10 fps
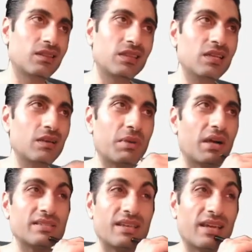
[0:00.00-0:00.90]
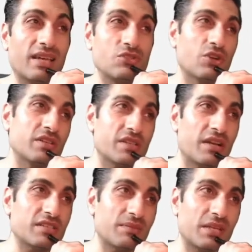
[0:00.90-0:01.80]
think about, is it a hedger, is it
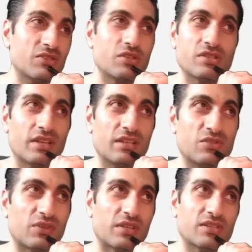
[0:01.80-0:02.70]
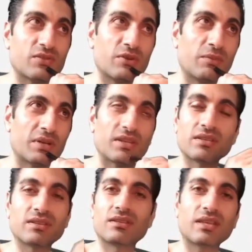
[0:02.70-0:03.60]
asset manager, is it hedge fund, is it real money?
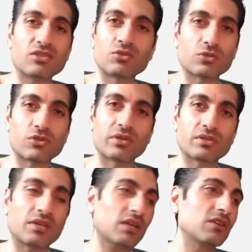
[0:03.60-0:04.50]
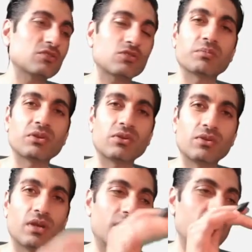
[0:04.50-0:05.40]
That's your choice. I can't stop you.
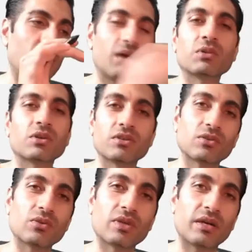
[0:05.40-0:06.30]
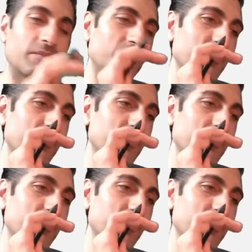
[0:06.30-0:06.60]
I'm not going to do that.